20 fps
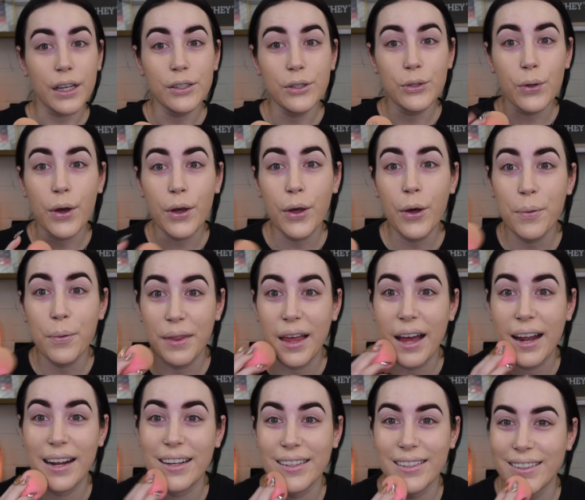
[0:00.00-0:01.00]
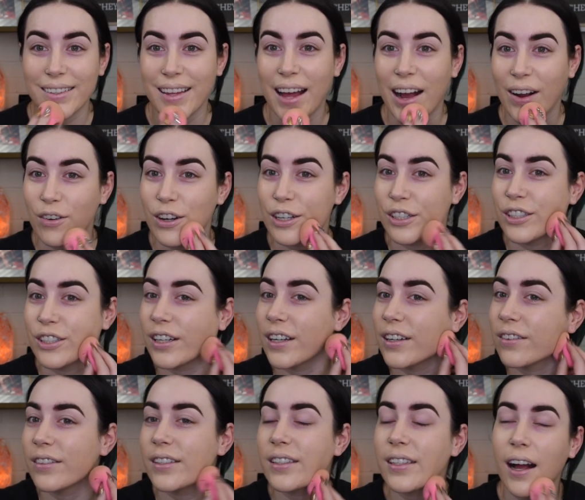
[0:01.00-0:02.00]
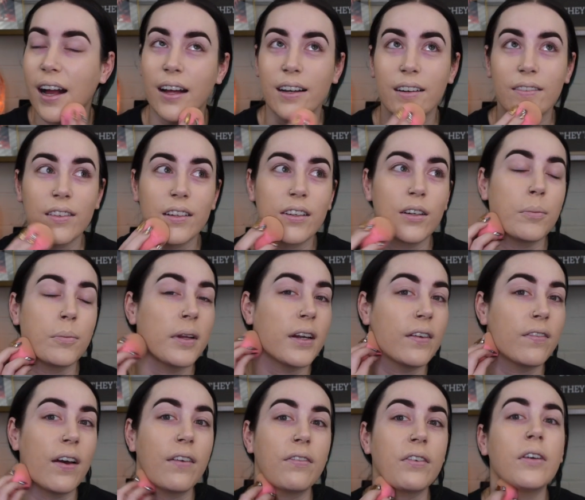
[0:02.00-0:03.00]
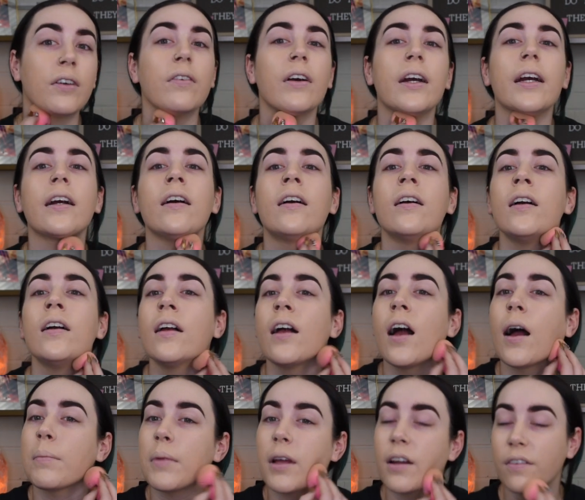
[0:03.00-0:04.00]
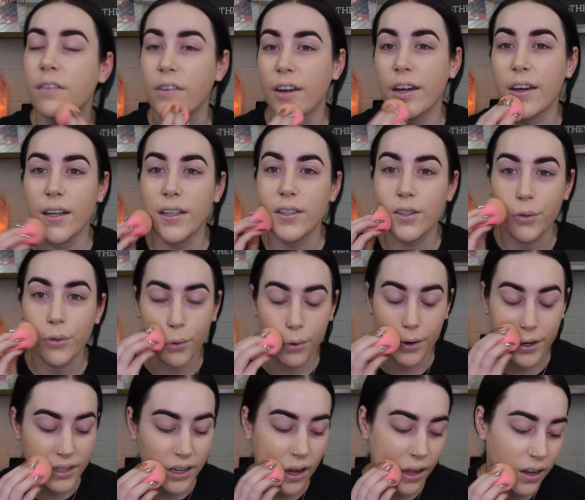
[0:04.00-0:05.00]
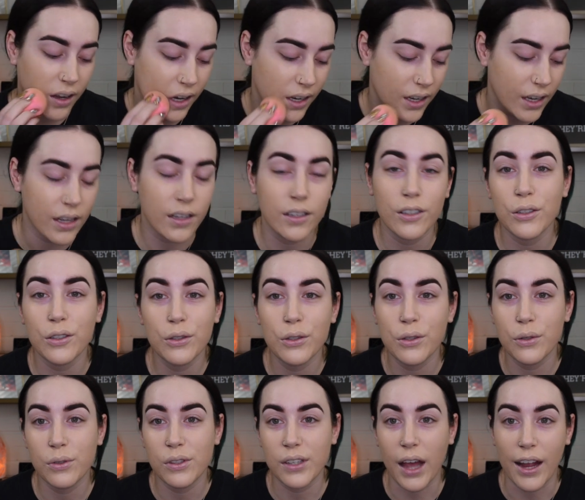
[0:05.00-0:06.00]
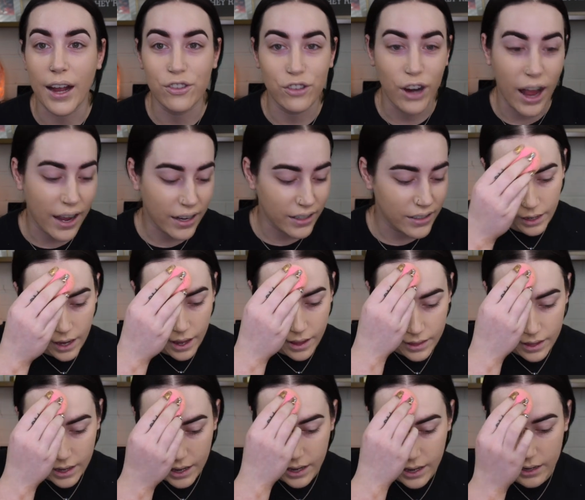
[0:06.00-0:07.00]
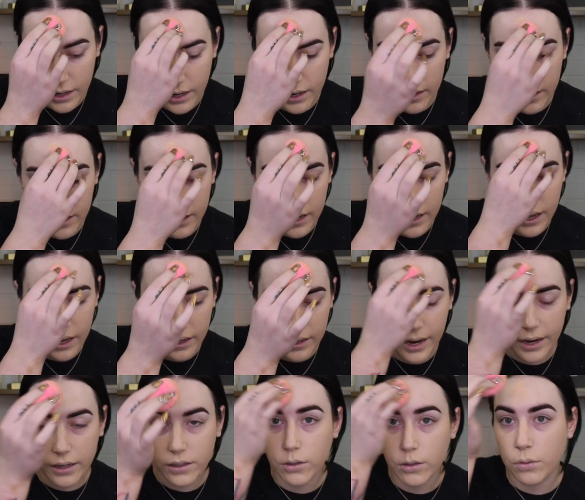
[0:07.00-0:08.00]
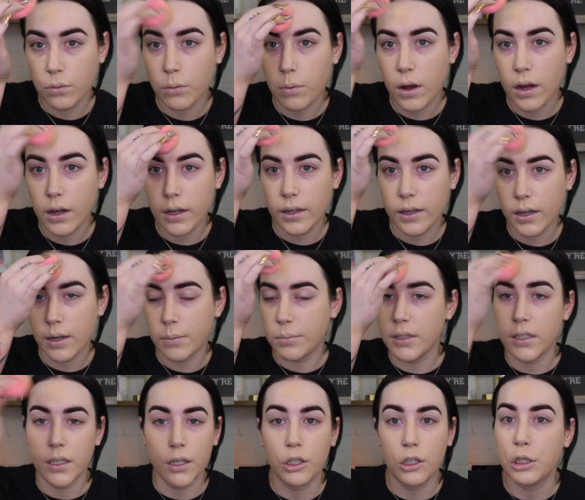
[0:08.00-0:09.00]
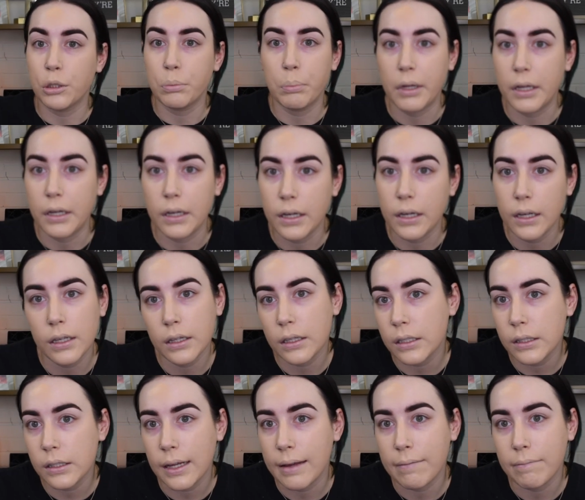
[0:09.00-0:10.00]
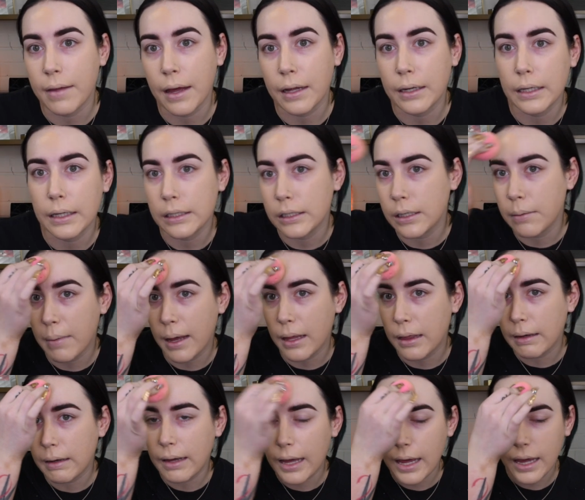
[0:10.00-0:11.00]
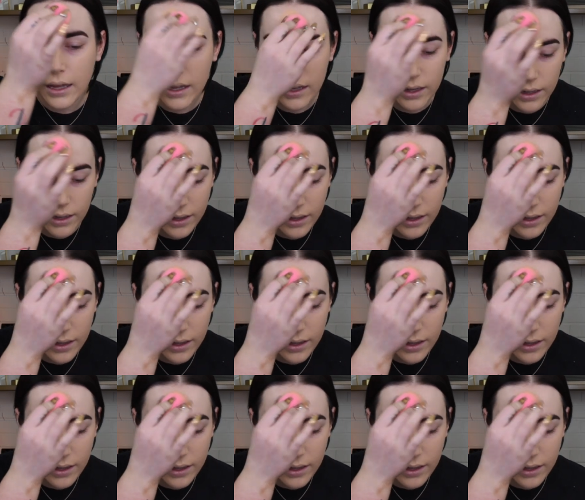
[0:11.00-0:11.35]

So I hope that answered that question. It was kind of a little bit of everywhere. I'm not a very good storyteller. I get too sidetracked. And then the next one, I'm still just blending the same foundation, by the way.